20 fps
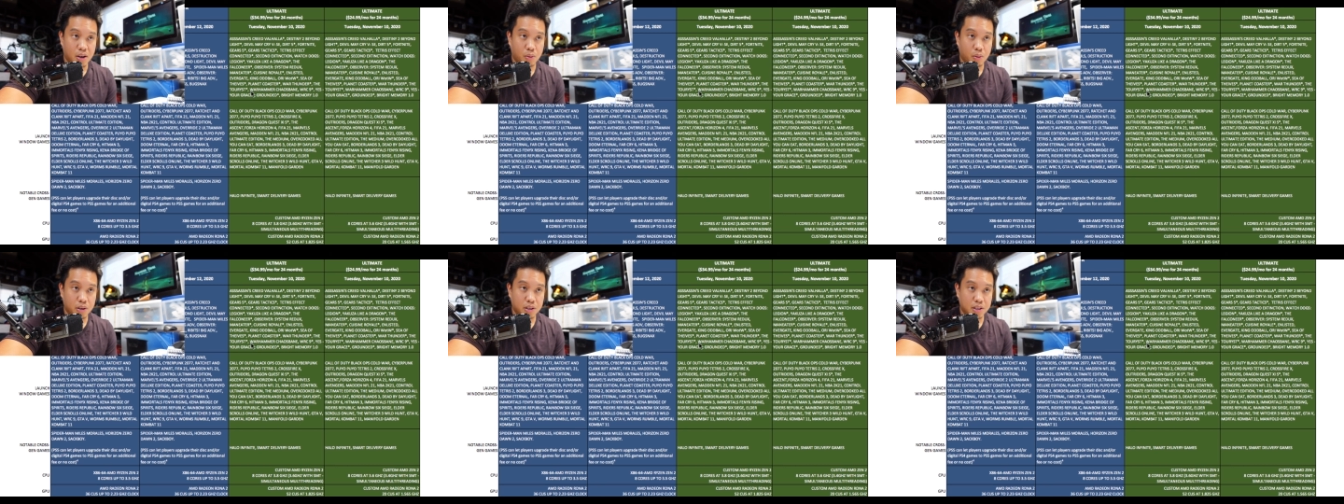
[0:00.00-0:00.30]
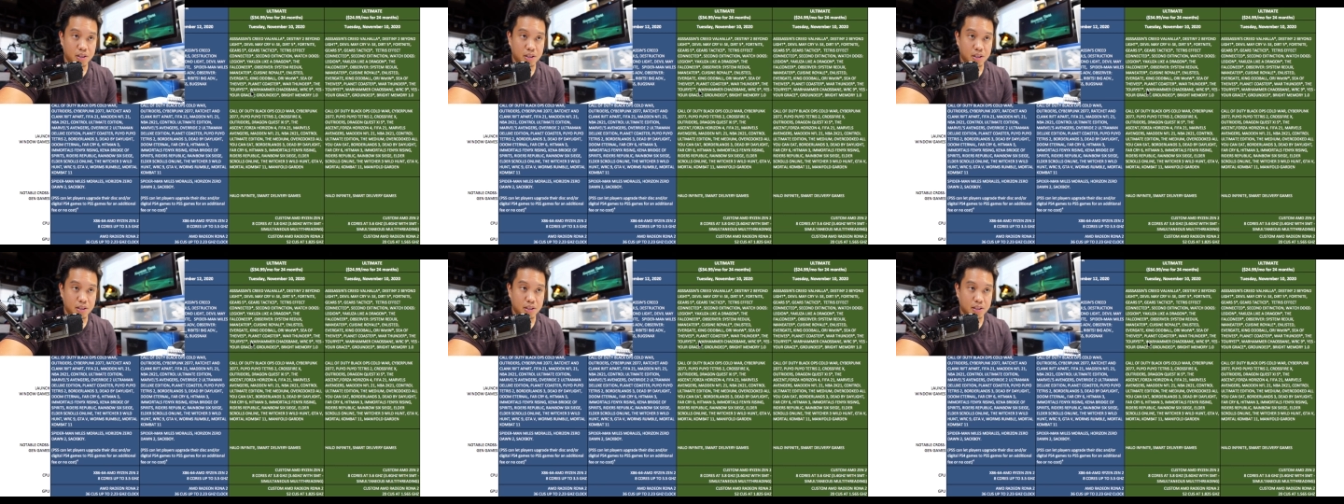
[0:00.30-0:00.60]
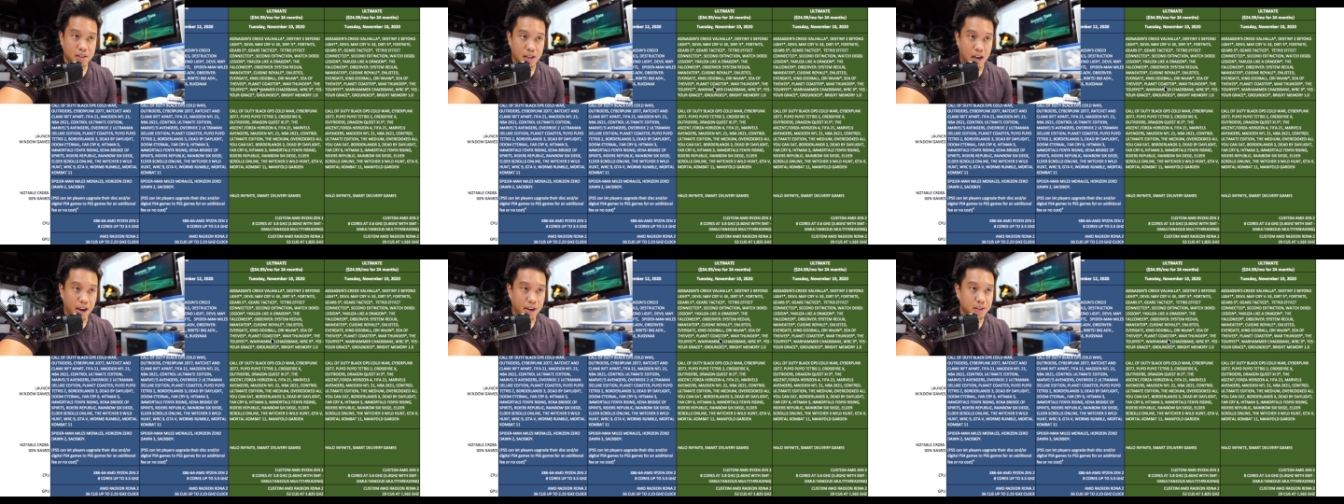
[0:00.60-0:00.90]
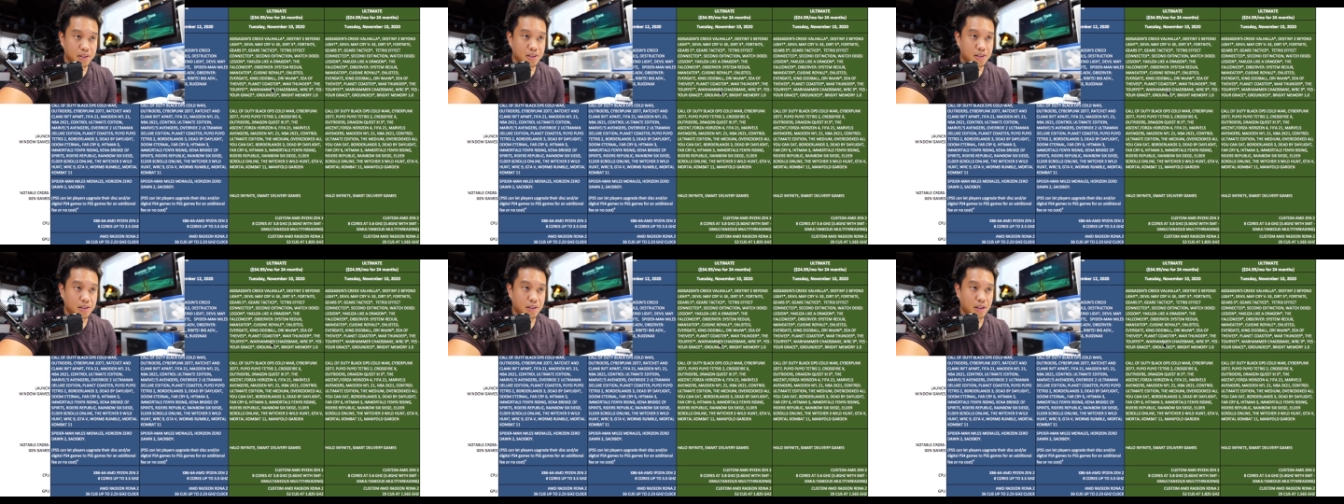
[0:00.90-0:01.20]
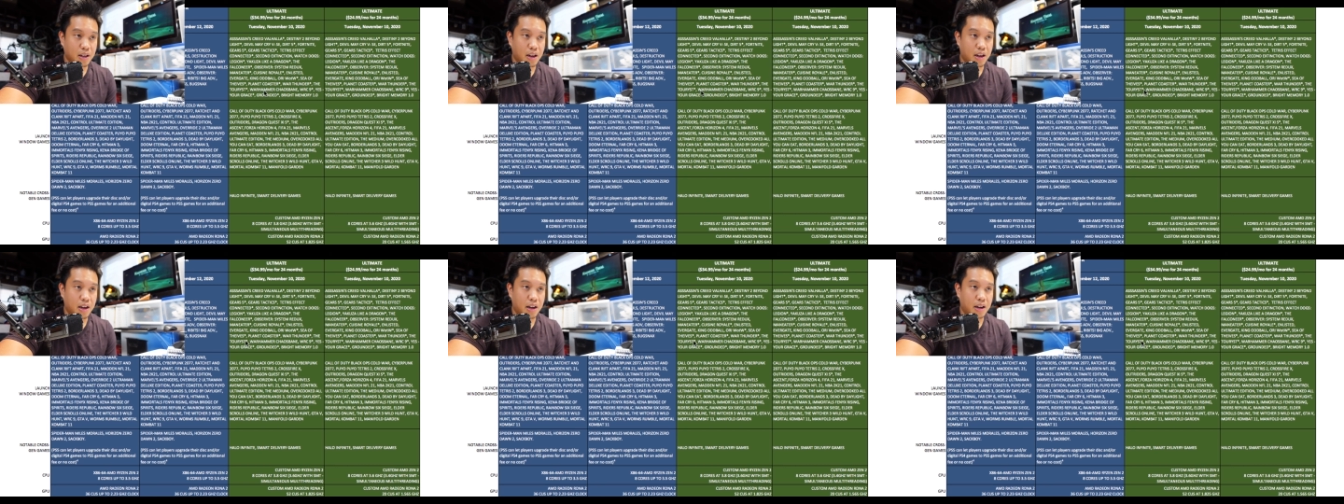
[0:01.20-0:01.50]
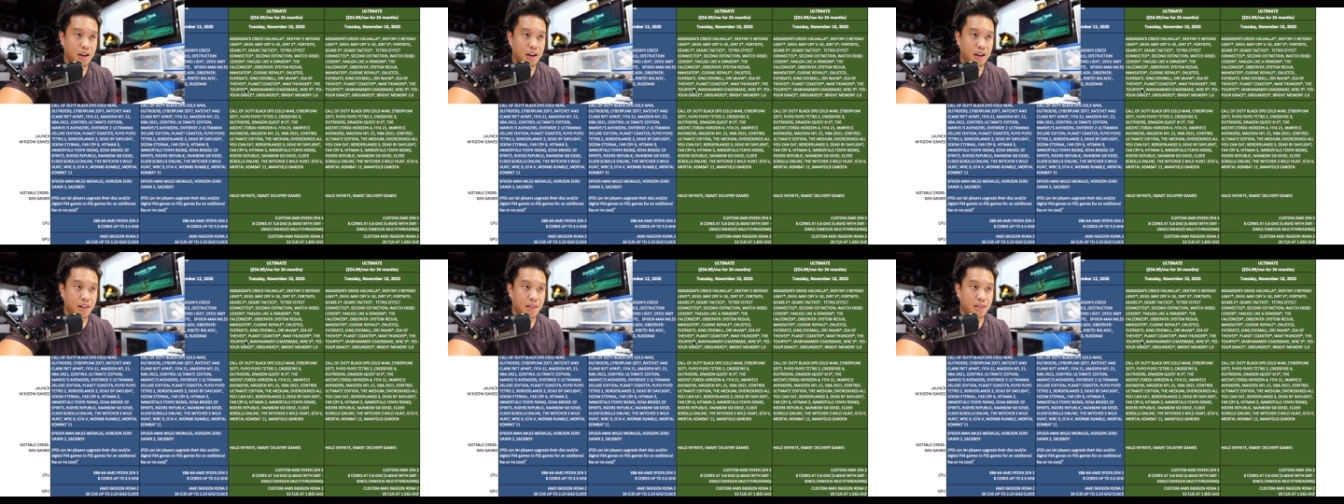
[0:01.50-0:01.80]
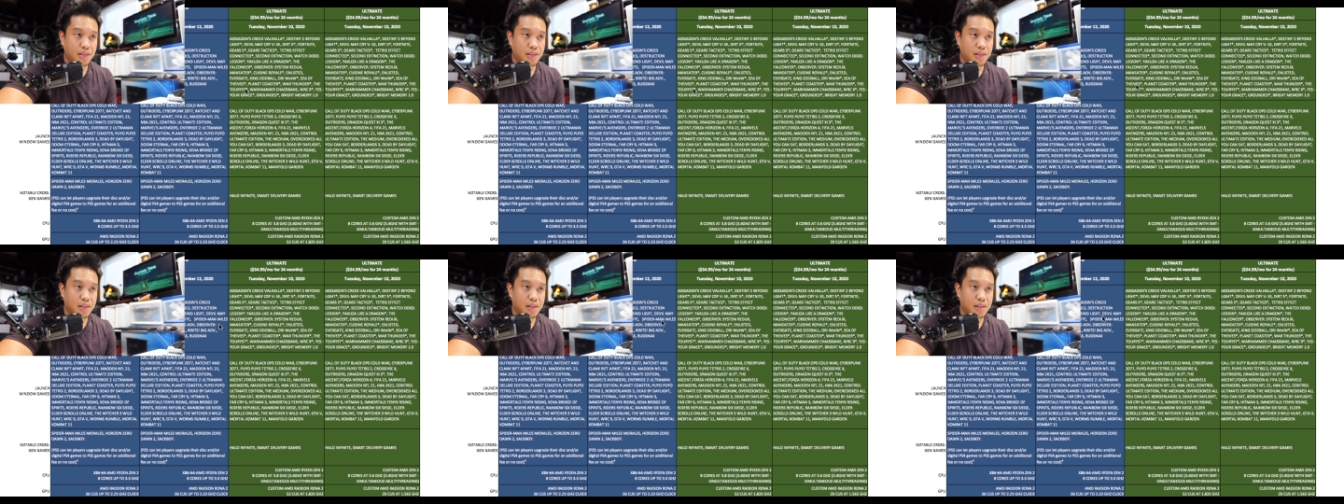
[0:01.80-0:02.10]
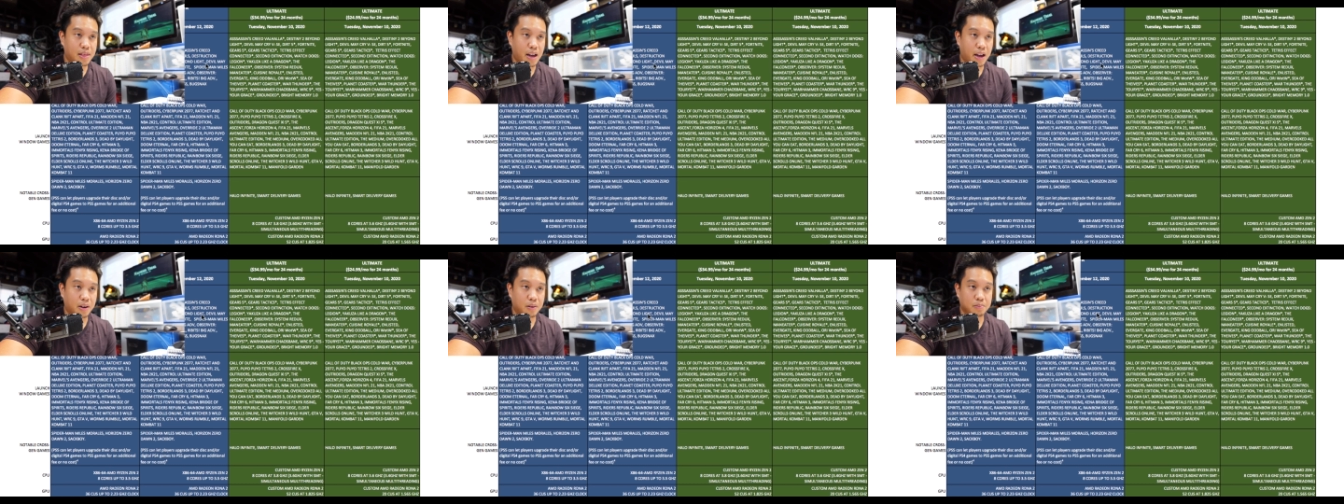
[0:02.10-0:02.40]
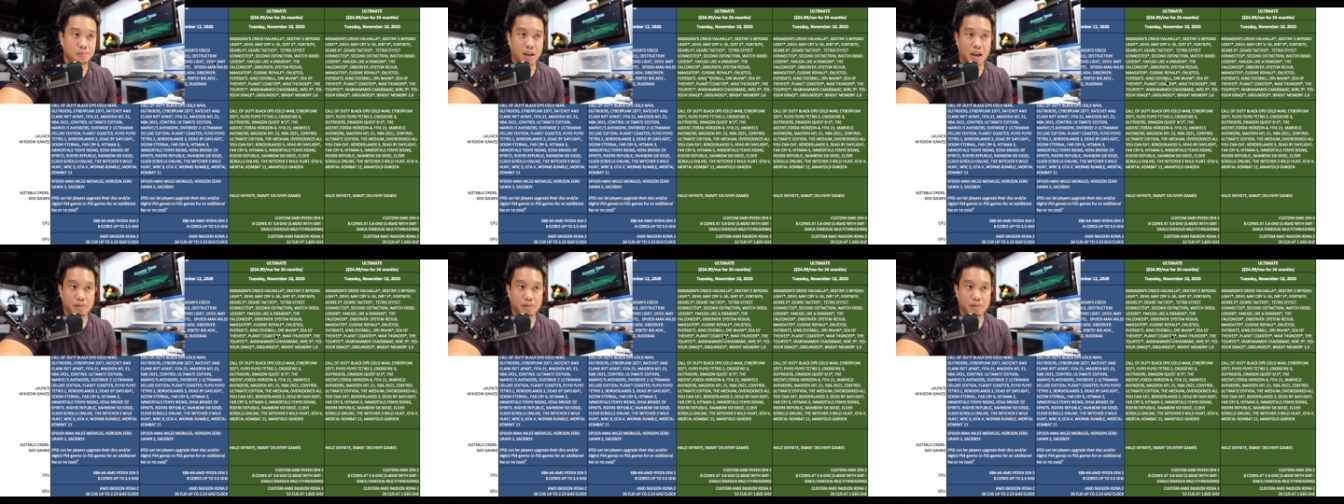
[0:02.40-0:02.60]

which is nice. I'm